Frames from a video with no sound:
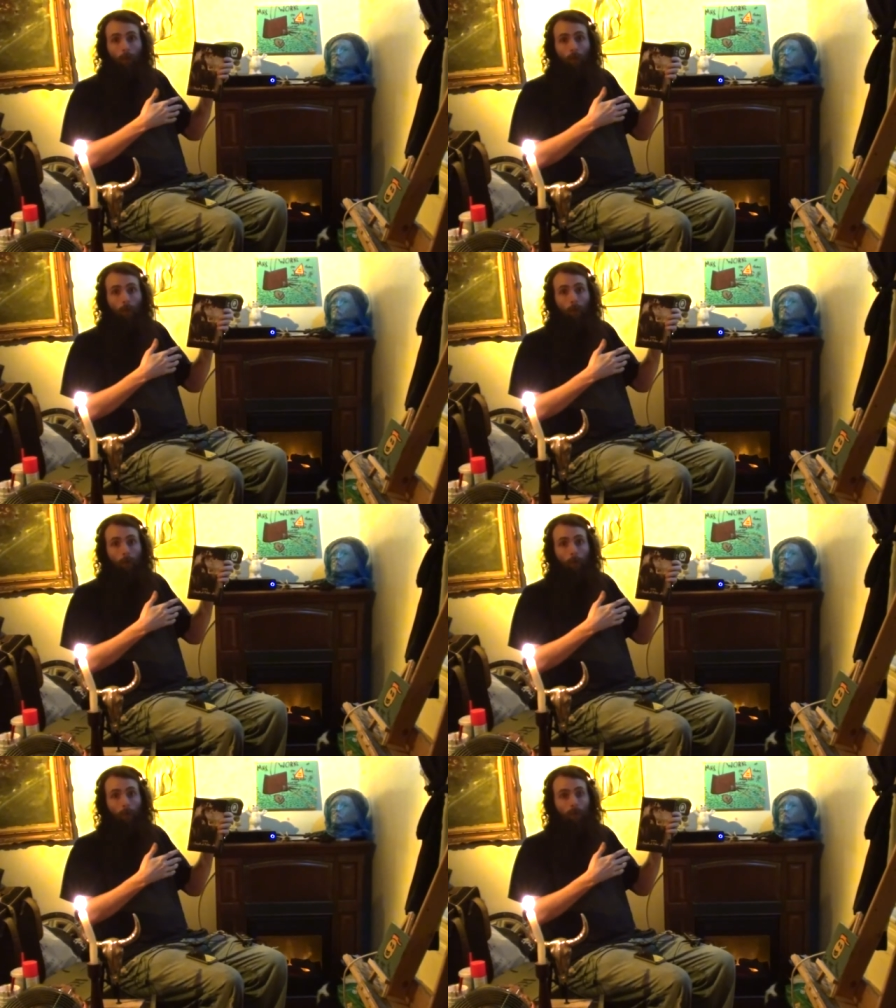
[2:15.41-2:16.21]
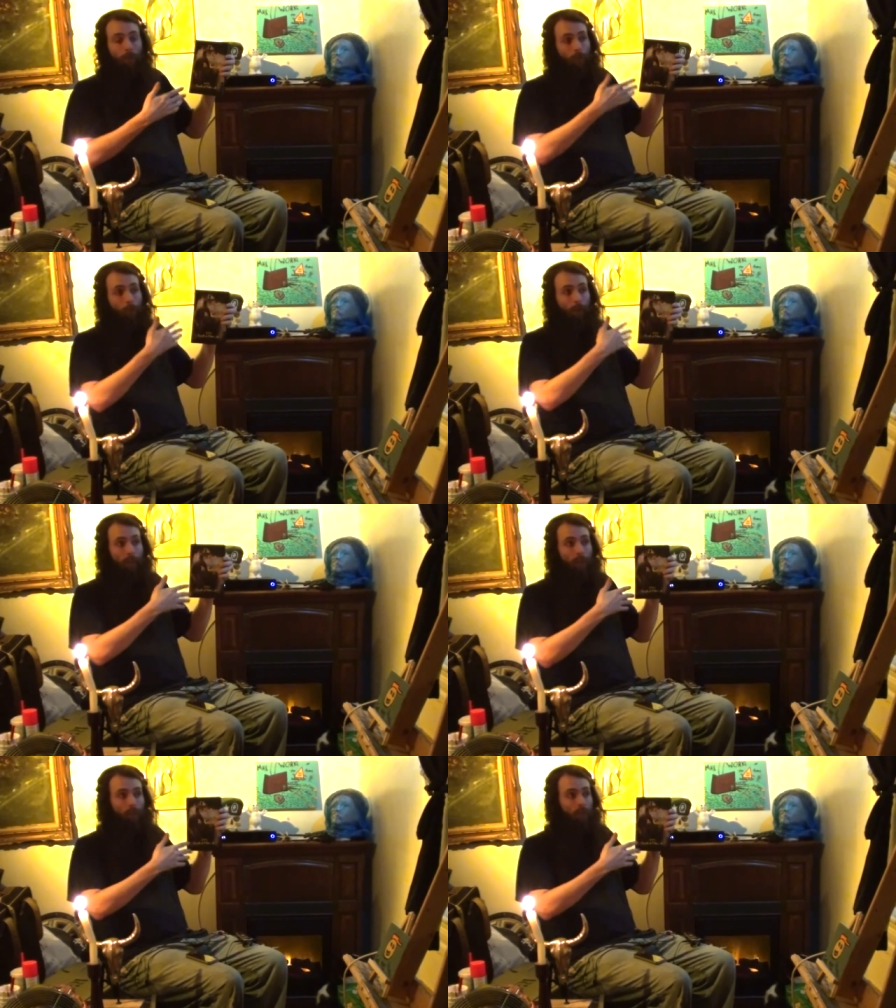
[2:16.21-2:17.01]
Well, what this book
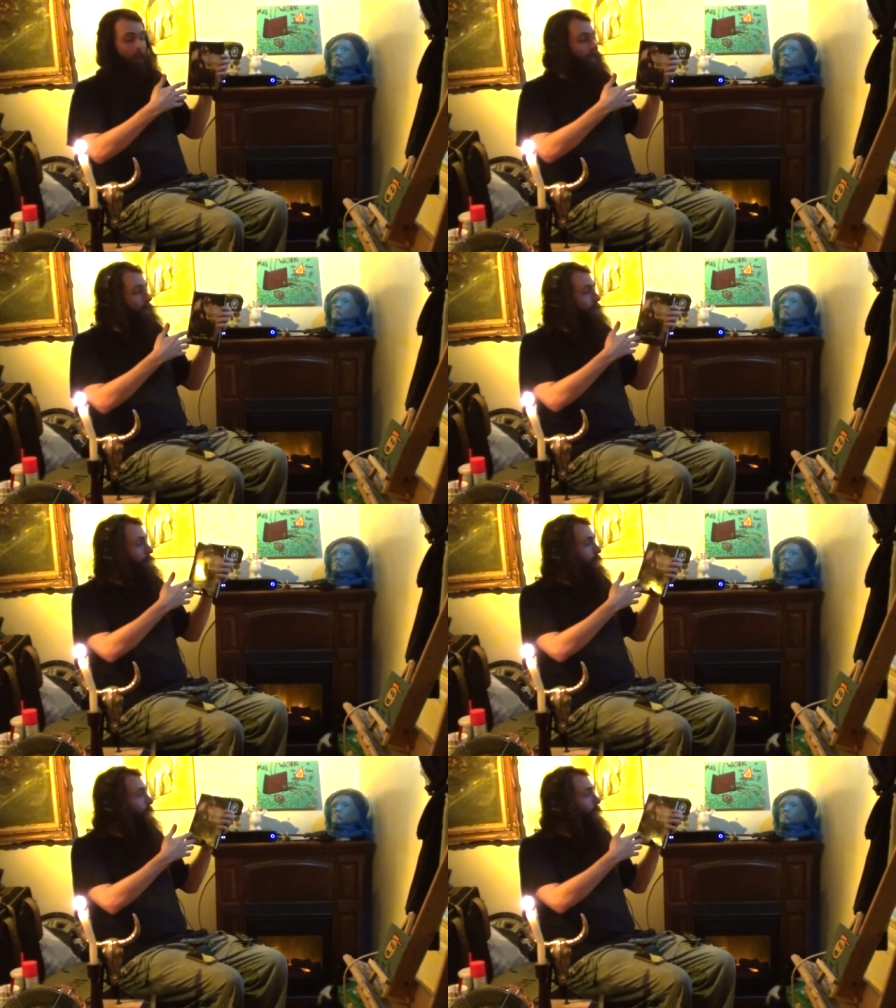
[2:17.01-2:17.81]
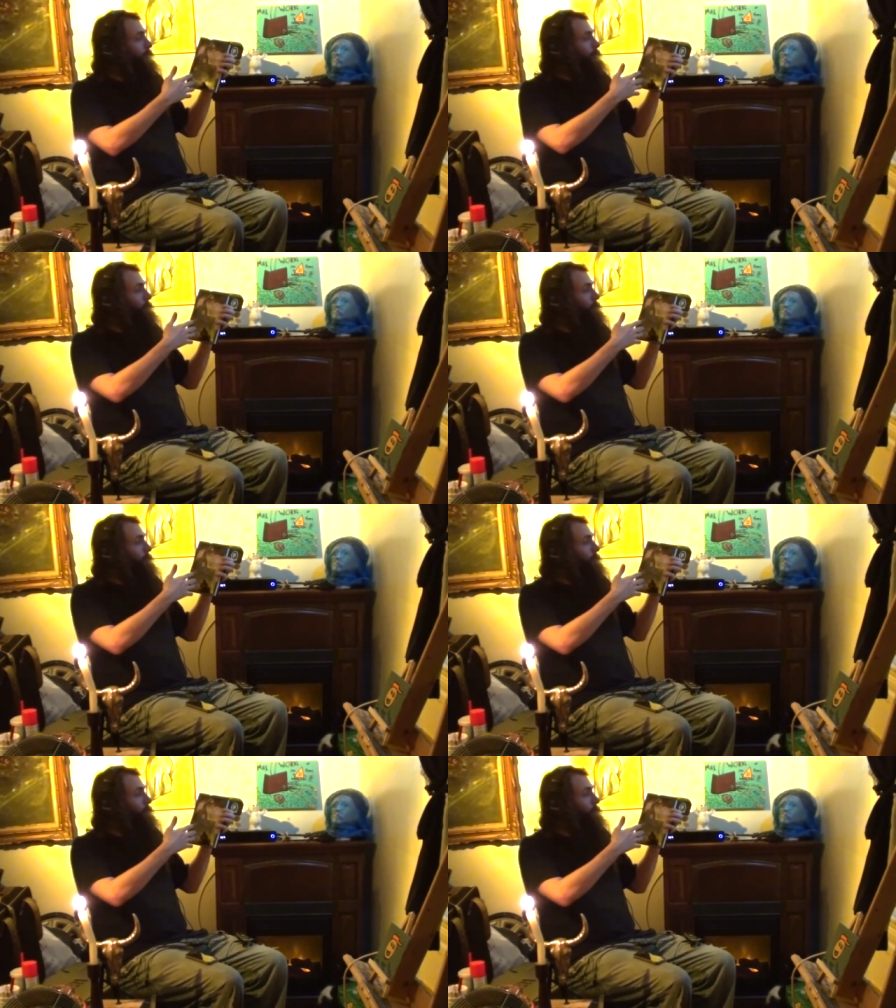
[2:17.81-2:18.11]
is here is The